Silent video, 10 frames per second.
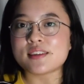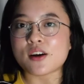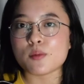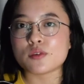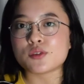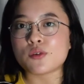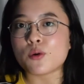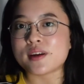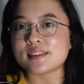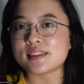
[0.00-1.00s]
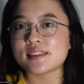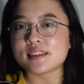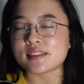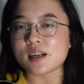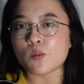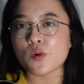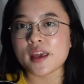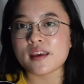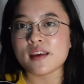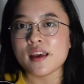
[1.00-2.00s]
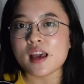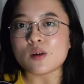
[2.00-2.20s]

are able to coexist in some way